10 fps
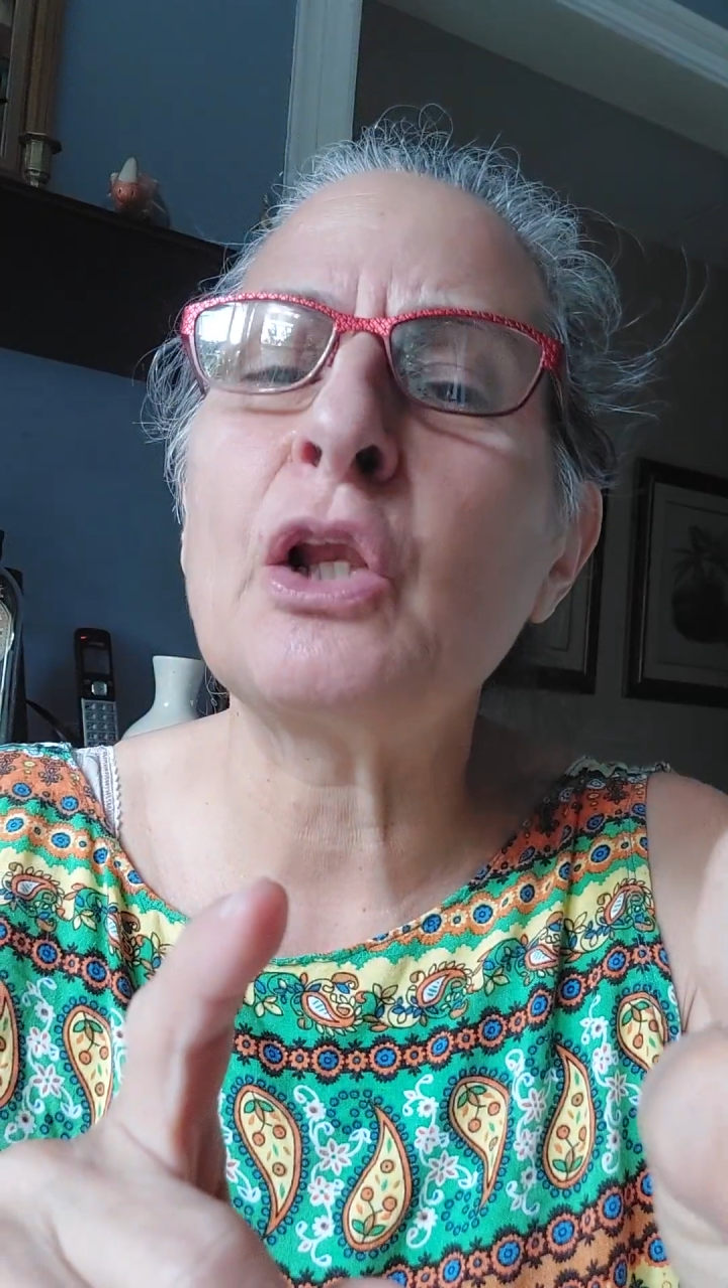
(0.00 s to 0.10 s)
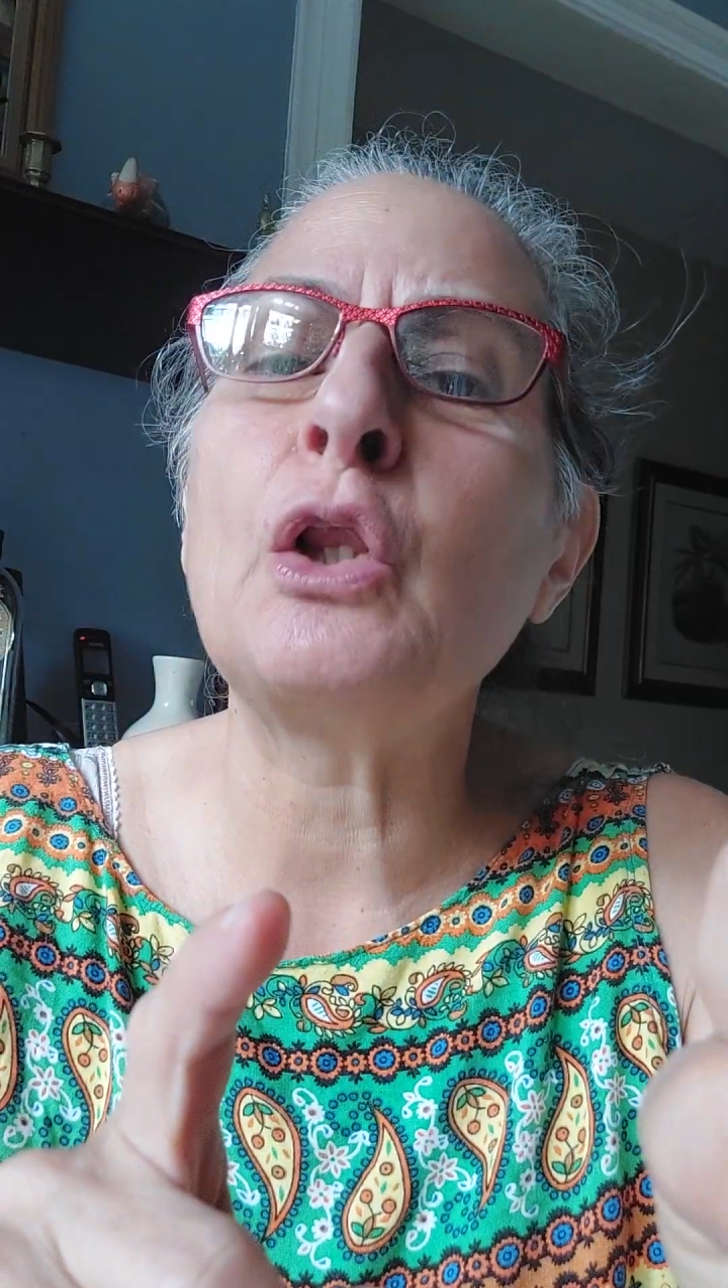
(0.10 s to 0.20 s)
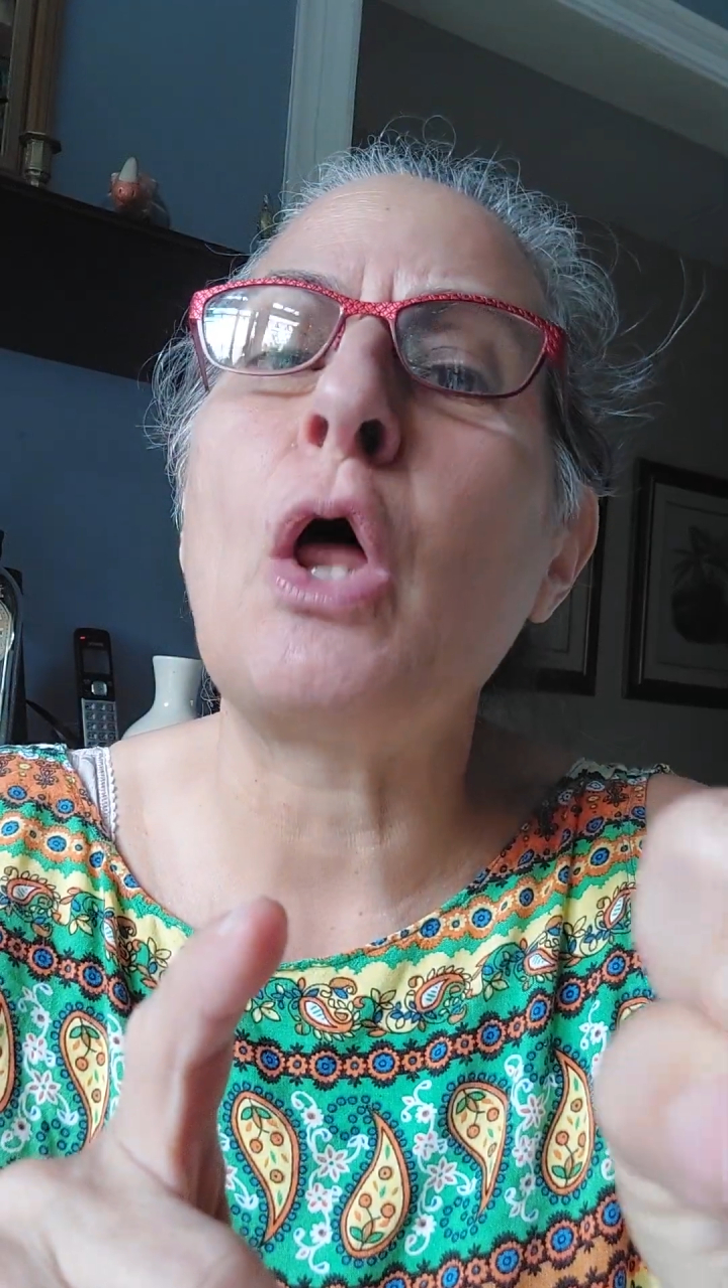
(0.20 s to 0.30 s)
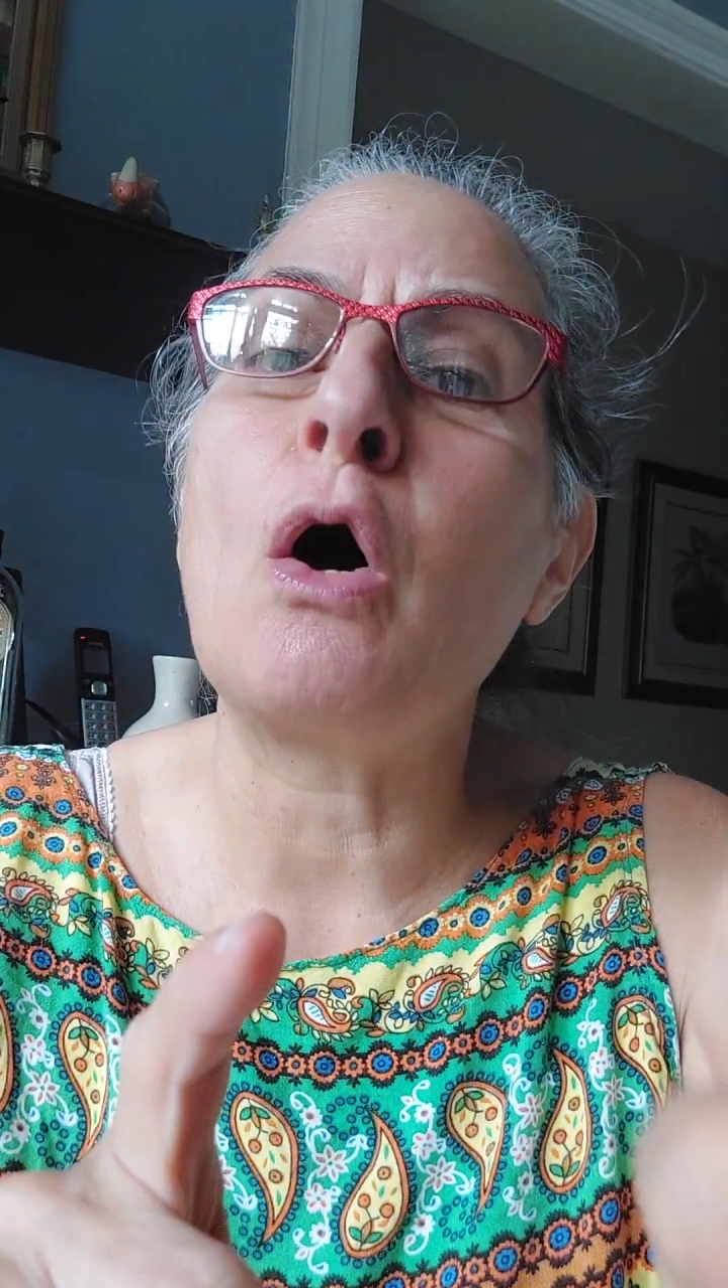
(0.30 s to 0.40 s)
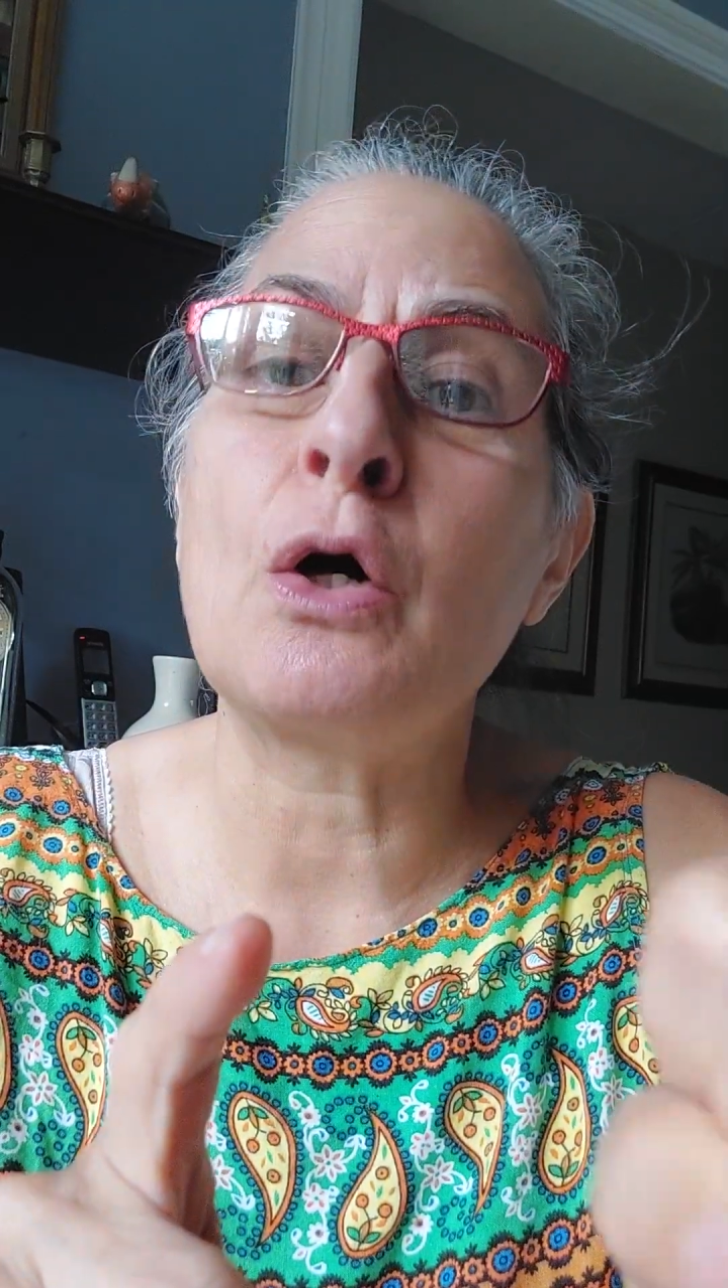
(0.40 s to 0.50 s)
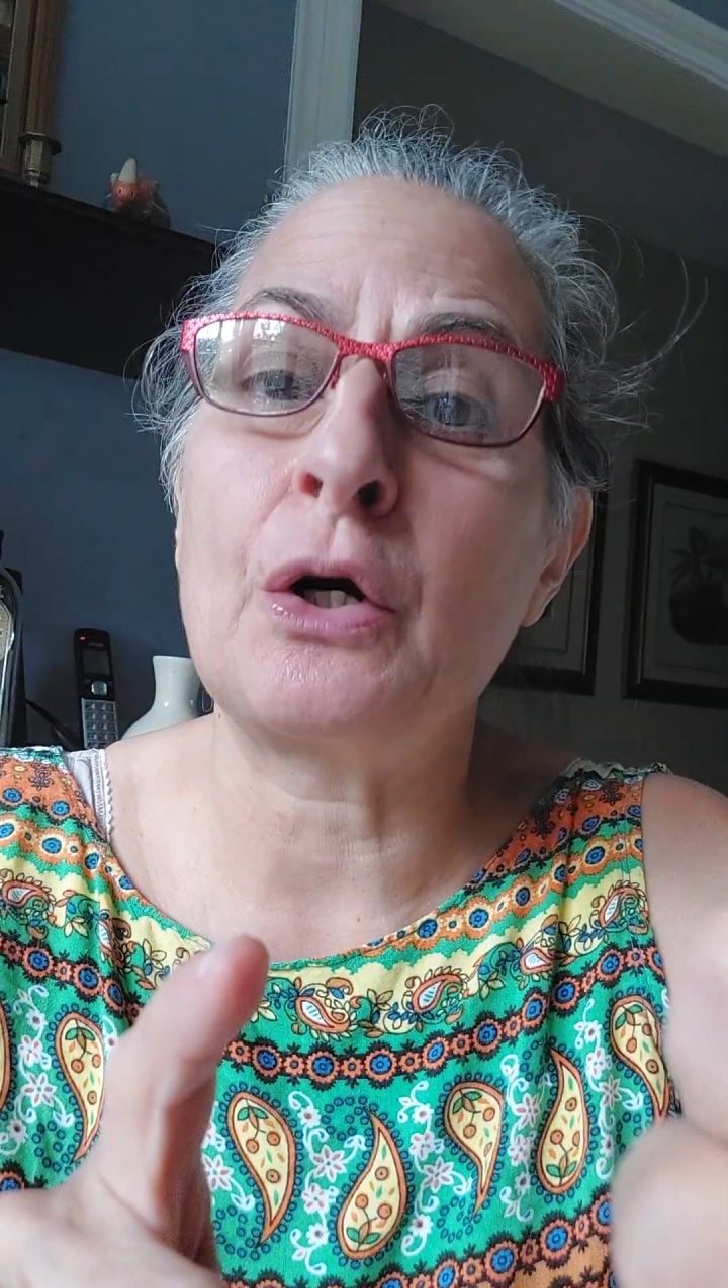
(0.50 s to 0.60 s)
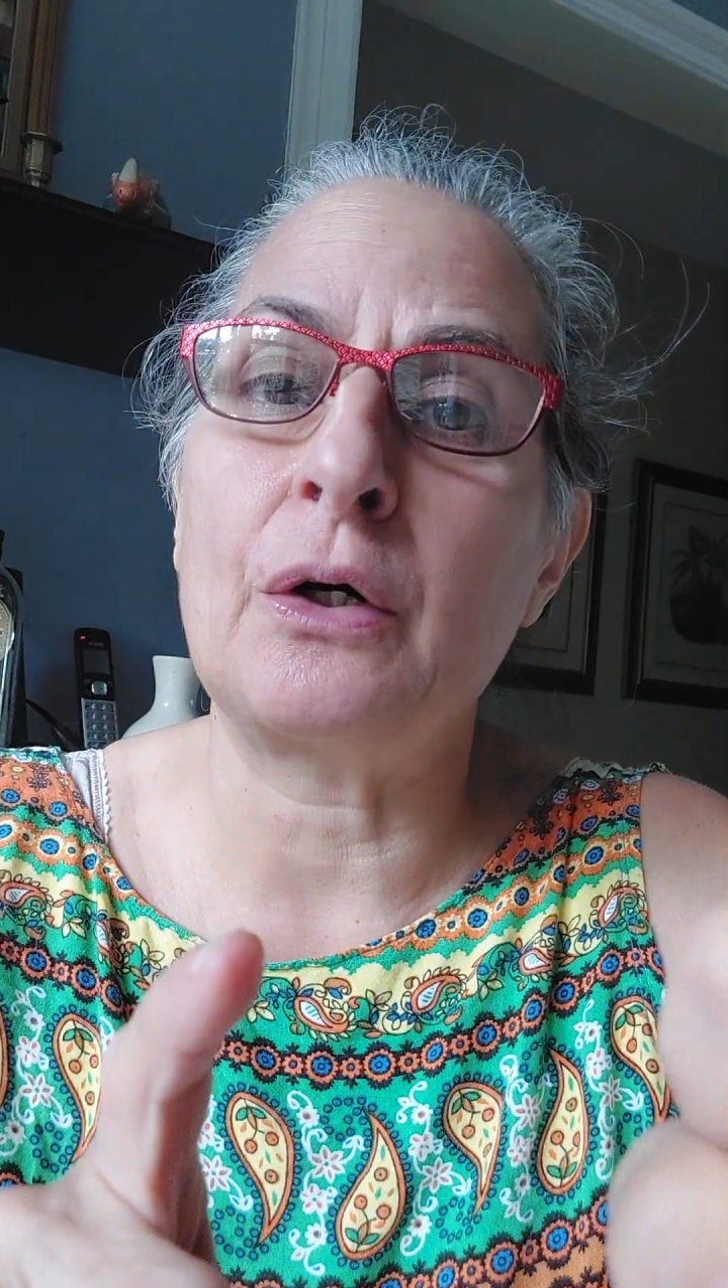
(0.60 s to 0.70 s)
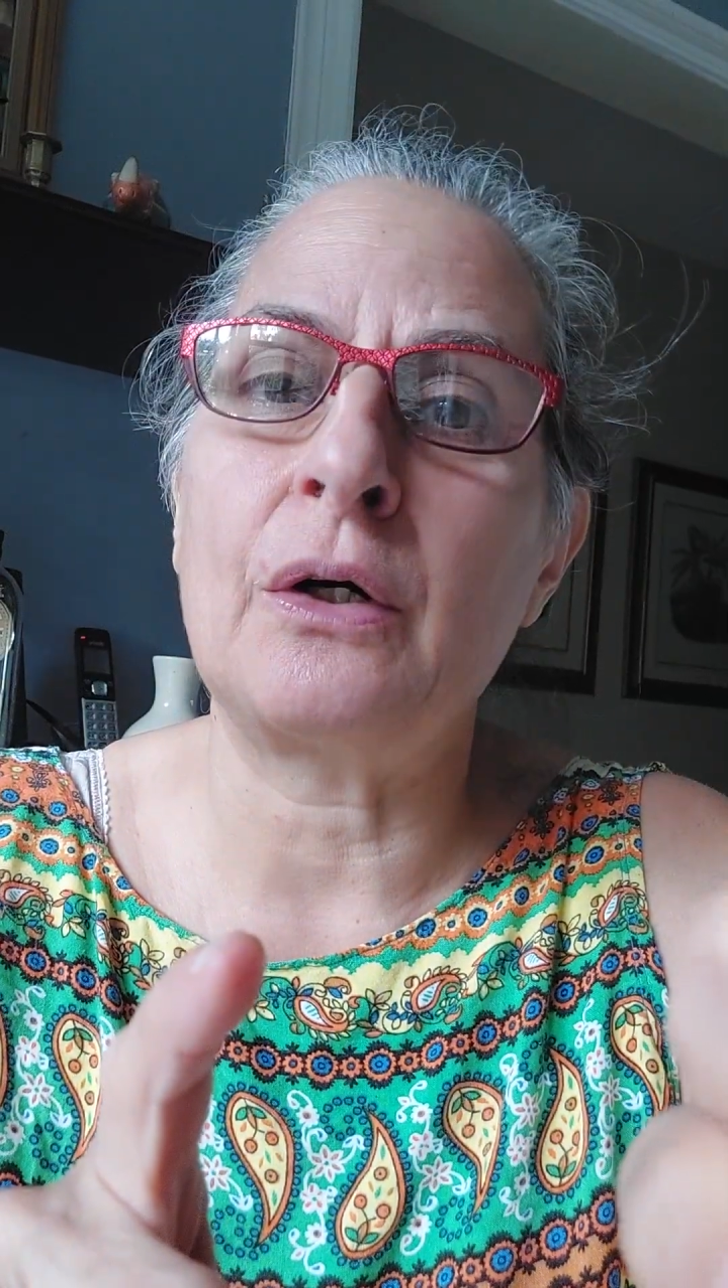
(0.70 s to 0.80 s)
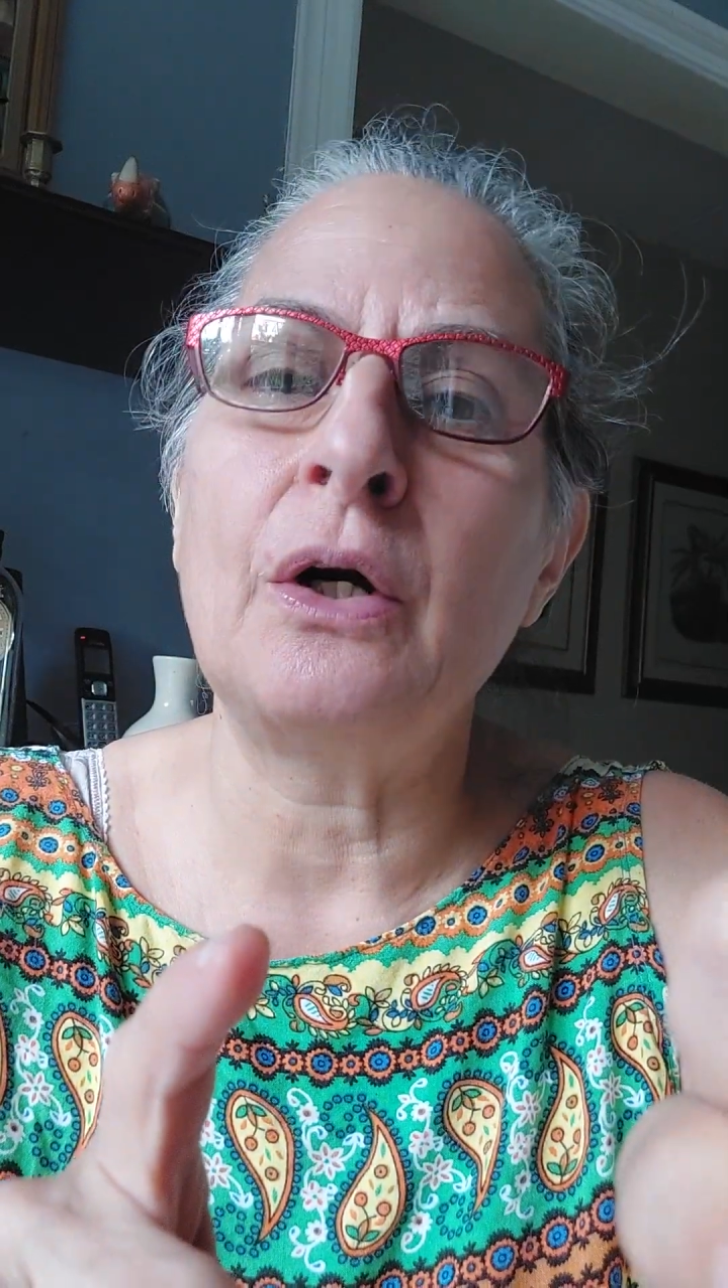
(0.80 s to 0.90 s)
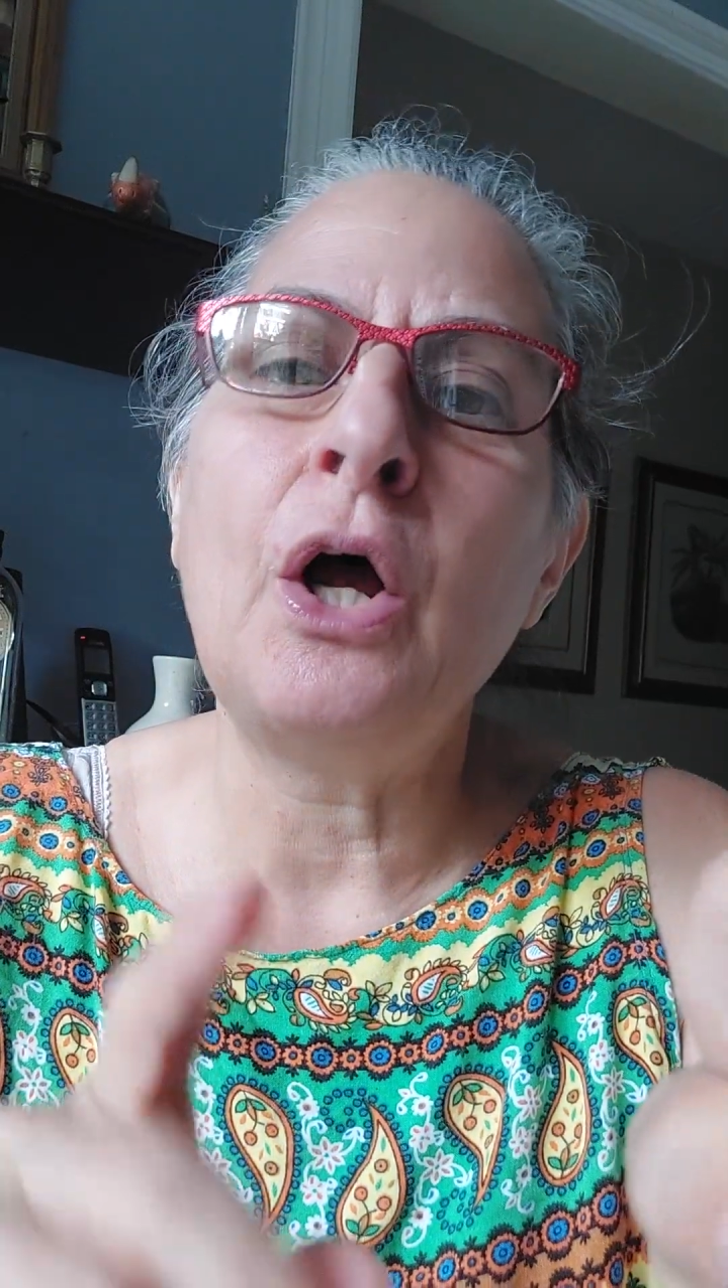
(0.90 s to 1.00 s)

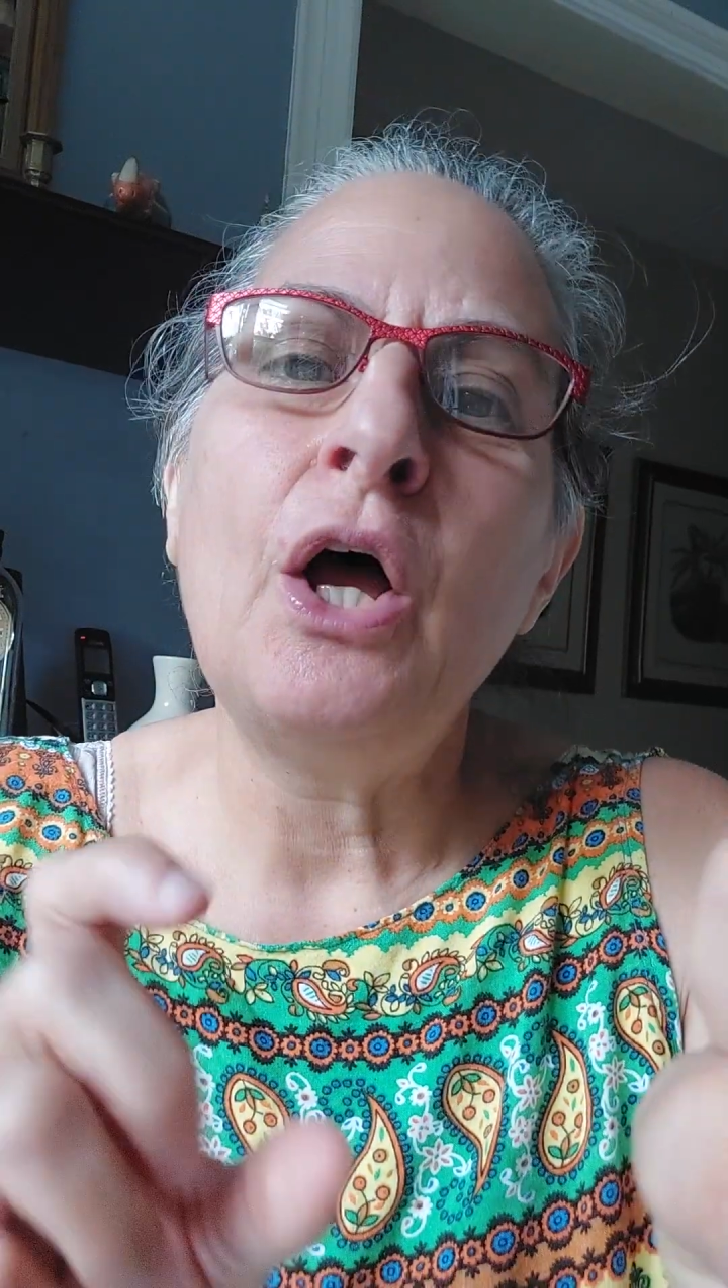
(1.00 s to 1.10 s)
longer,